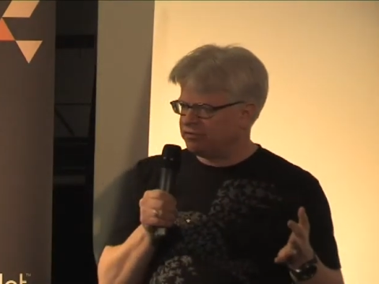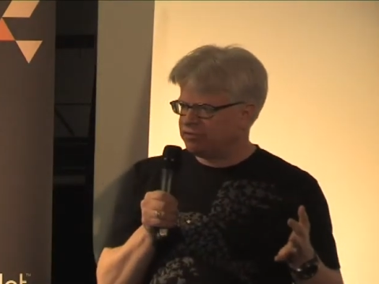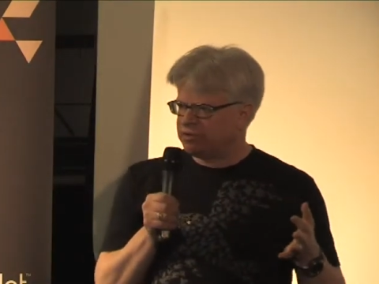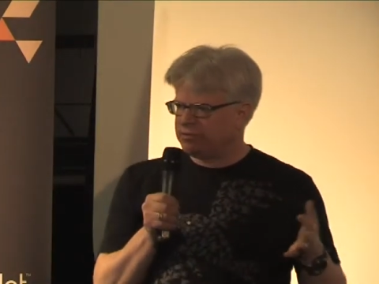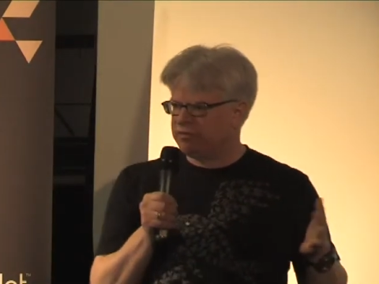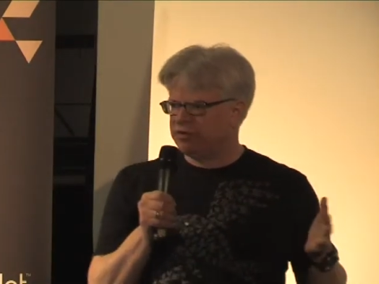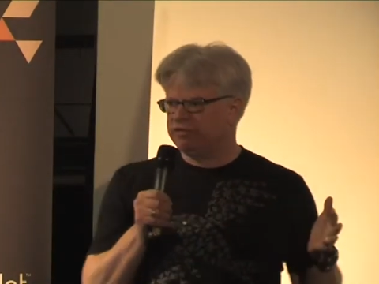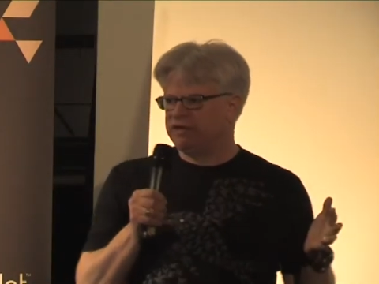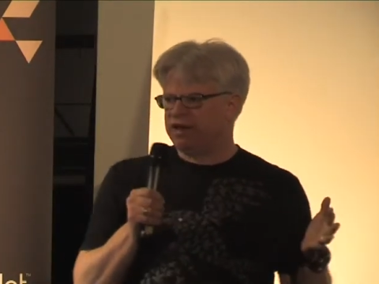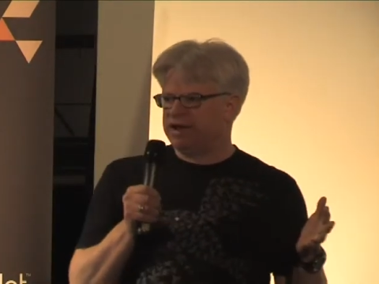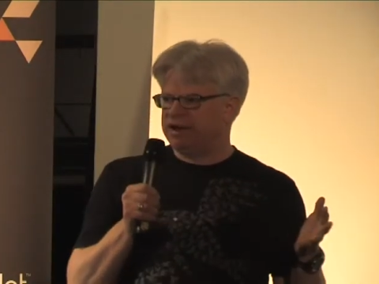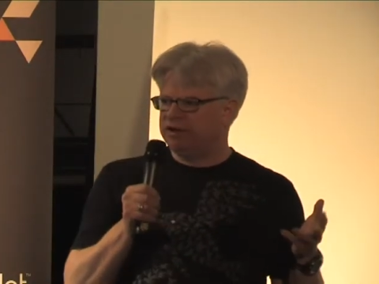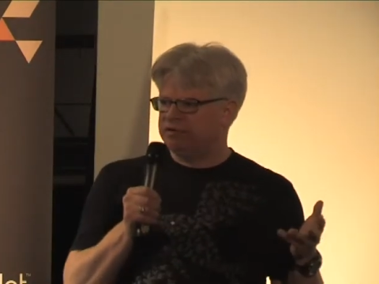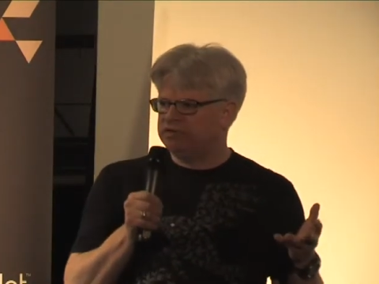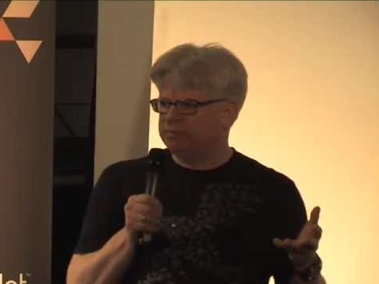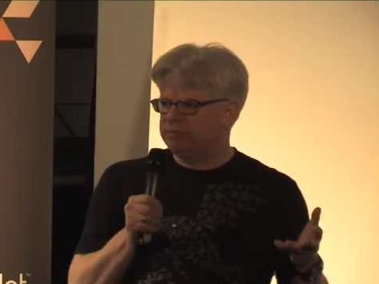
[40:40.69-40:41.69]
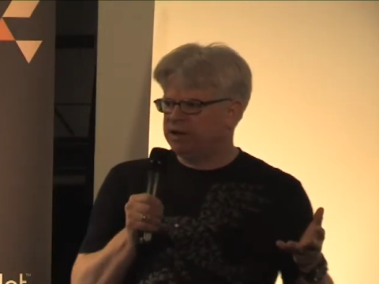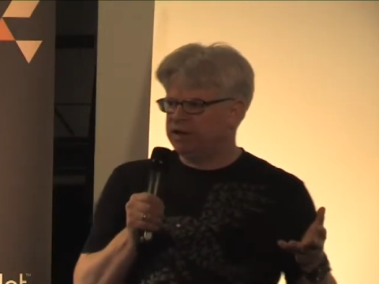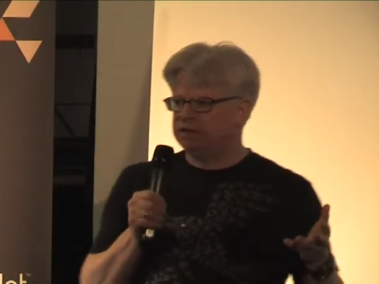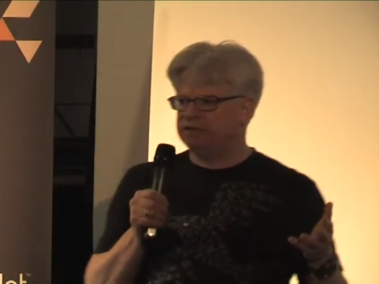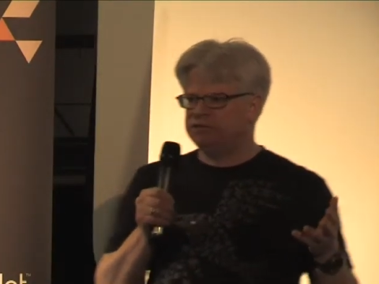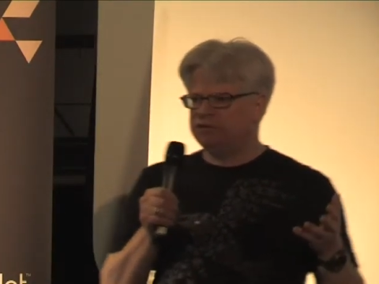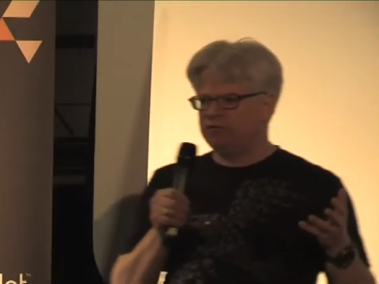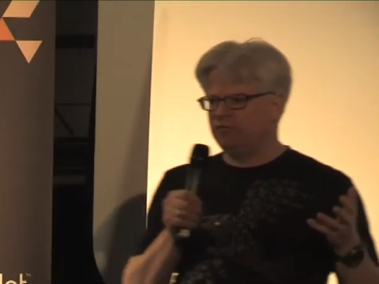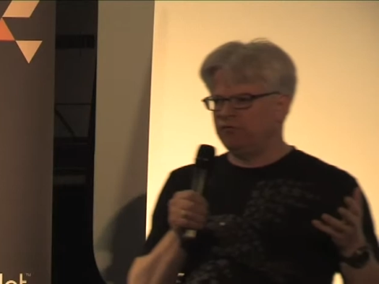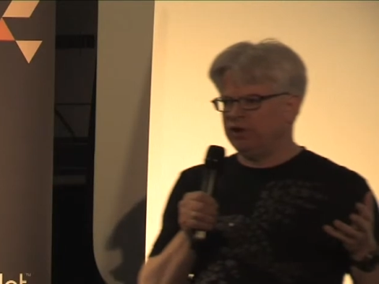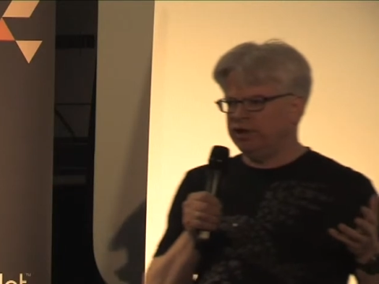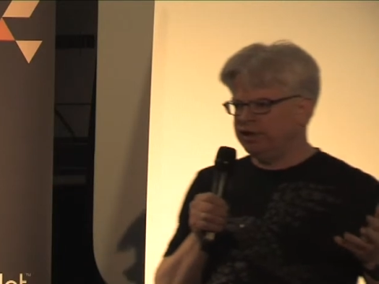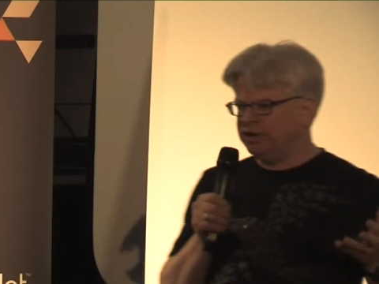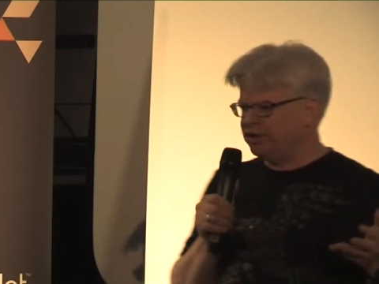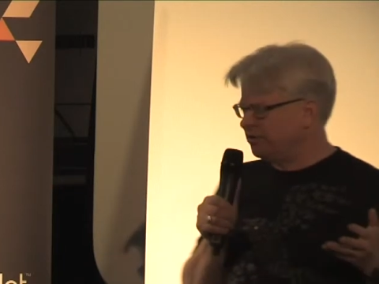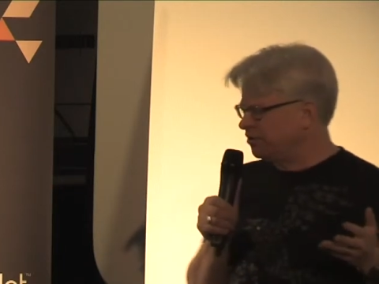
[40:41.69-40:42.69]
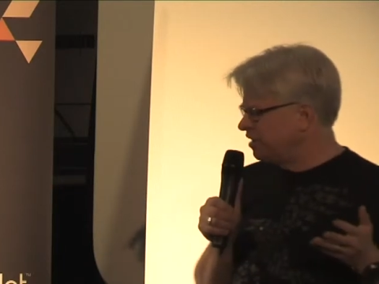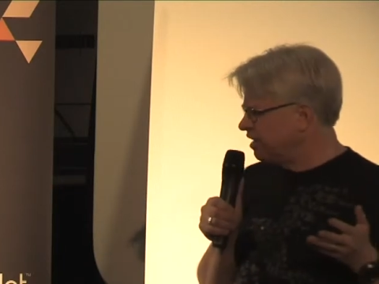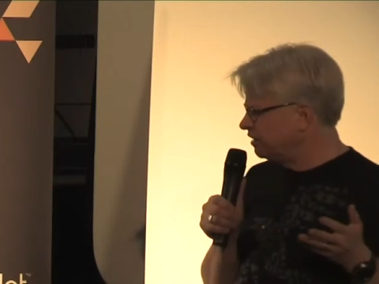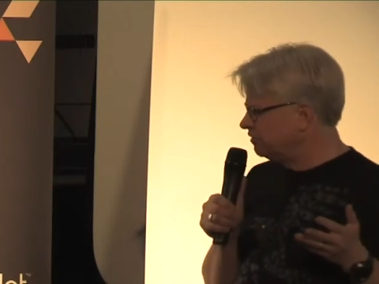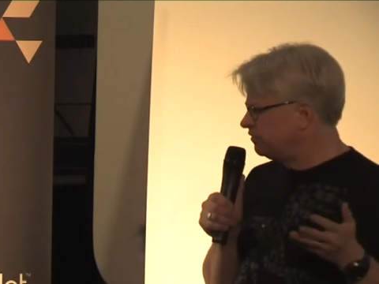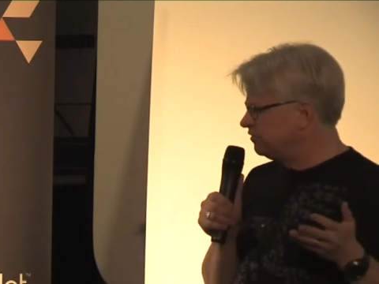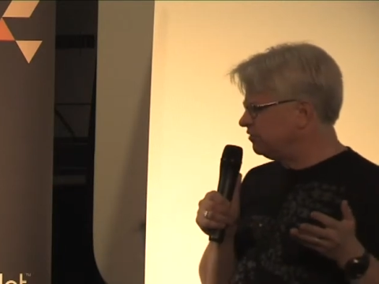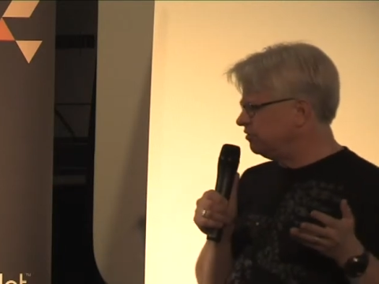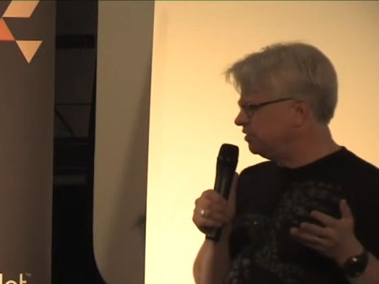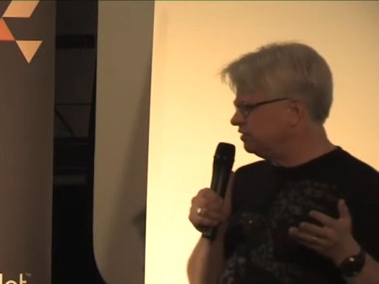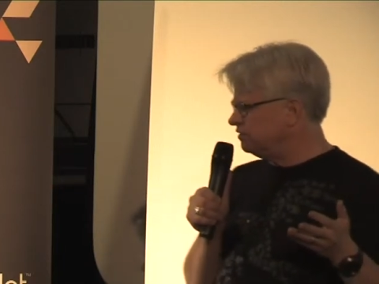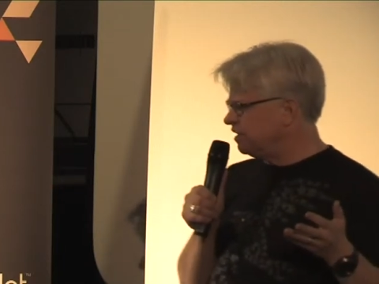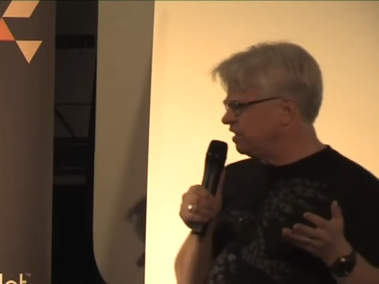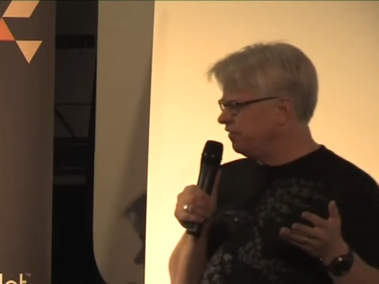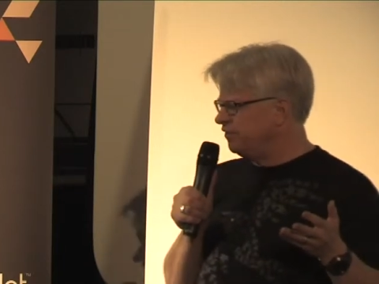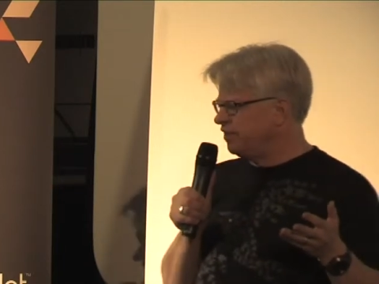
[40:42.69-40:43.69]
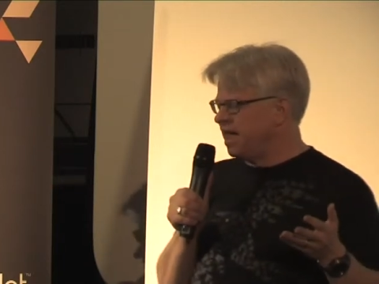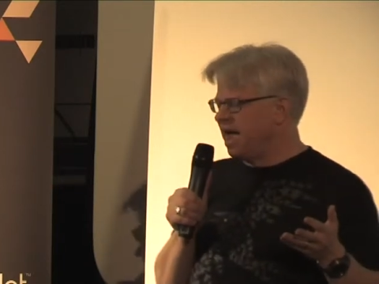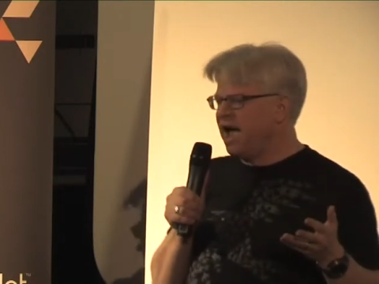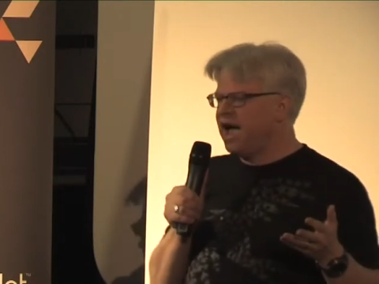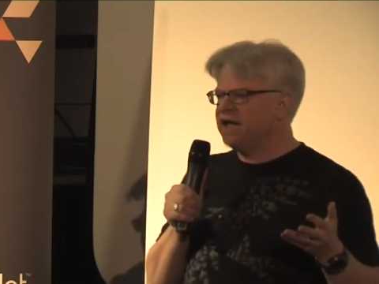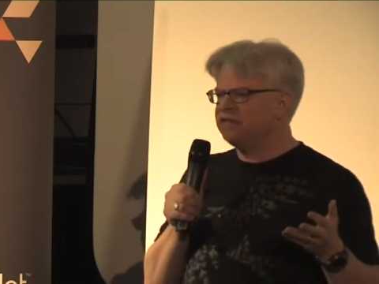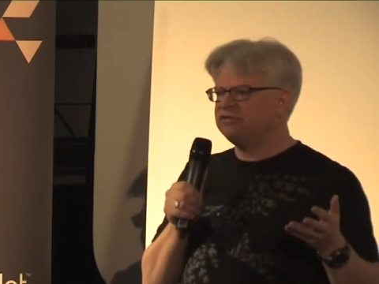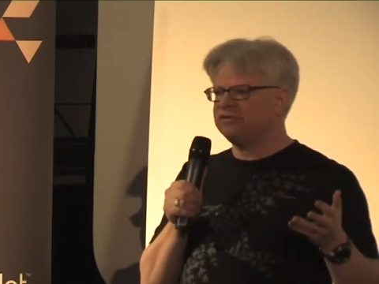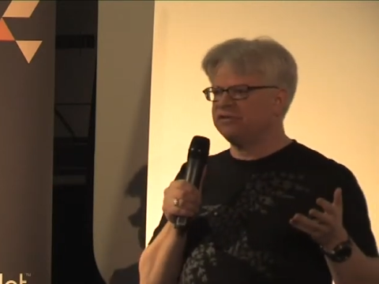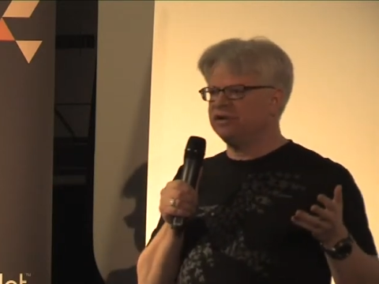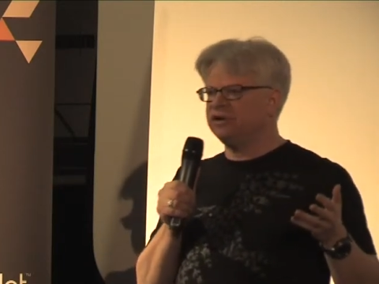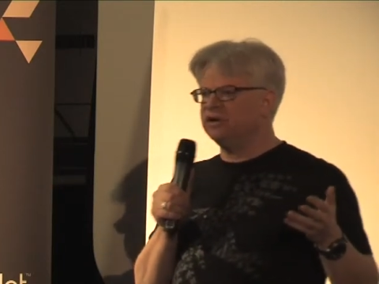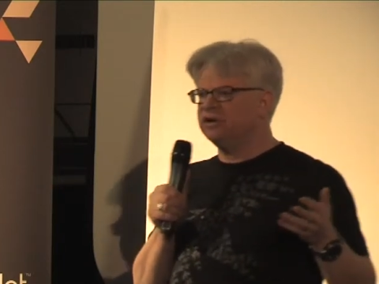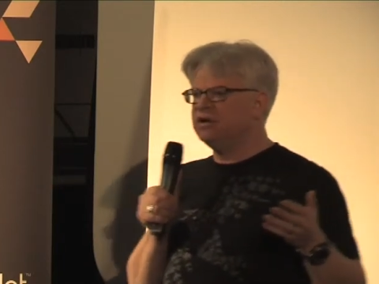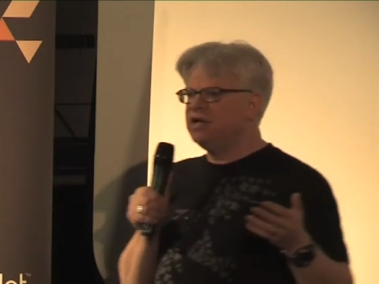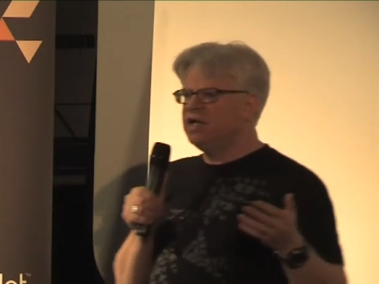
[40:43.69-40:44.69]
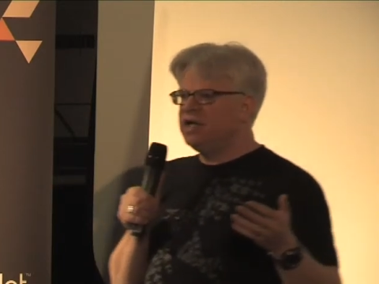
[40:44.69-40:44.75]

or we're pretending to be indifferent, you know, like two adult cats that are